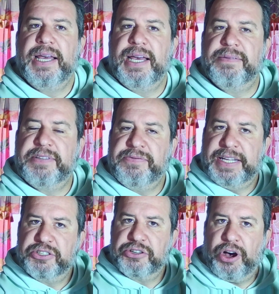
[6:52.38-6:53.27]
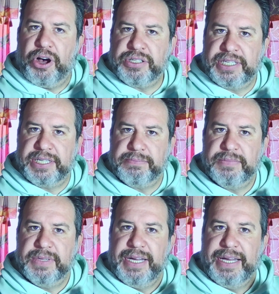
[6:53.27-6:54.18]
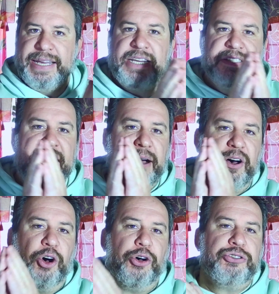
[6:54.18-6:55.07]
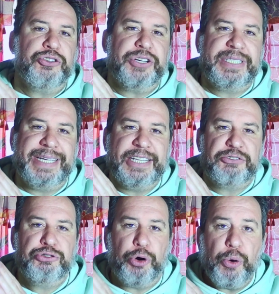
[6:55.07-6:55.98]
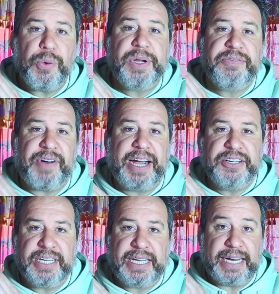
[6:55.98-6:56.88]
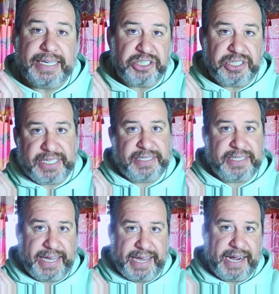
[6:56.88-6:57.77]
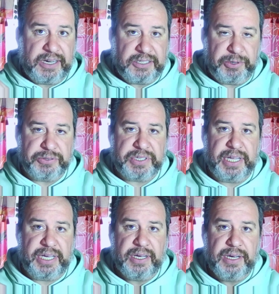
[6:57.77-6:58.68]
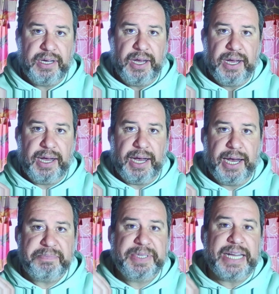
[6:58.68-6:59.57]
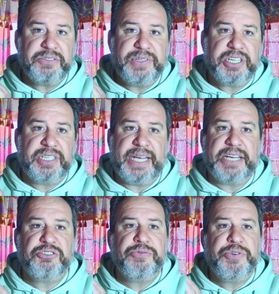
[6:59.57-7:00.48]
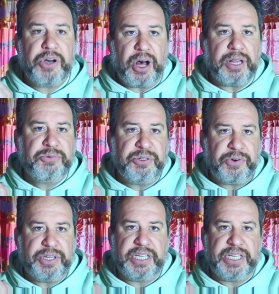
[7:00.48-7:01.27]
if defense calls him, he's now also going to say that Tory fired a gun. He's going to say it's in the air, supposedly. But that's what he's going to say. So if you call him to avoid the